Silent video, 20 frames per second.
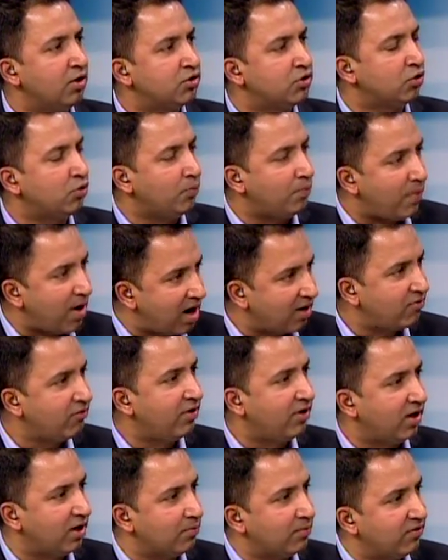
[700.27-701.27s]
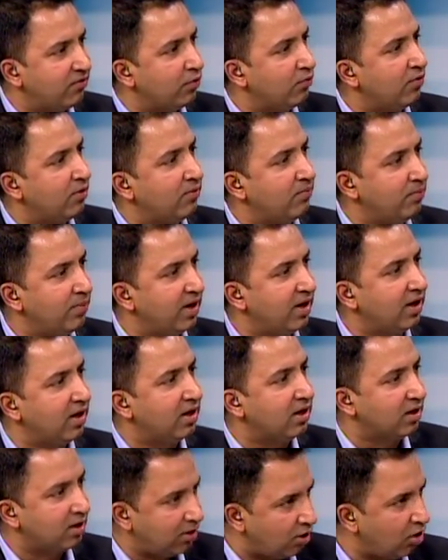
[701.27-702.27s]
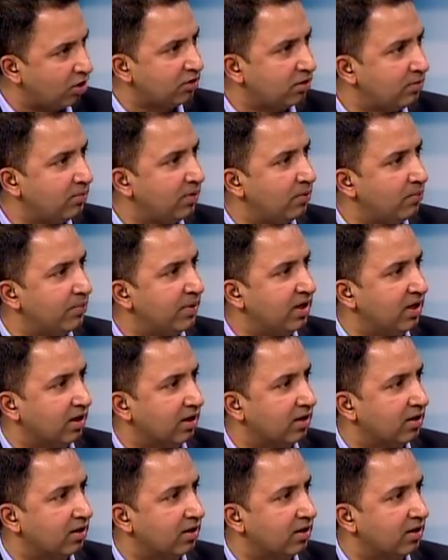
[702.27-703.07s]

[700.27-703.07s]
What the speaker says: So to partner him, if you would bring in Gautam Gambhir,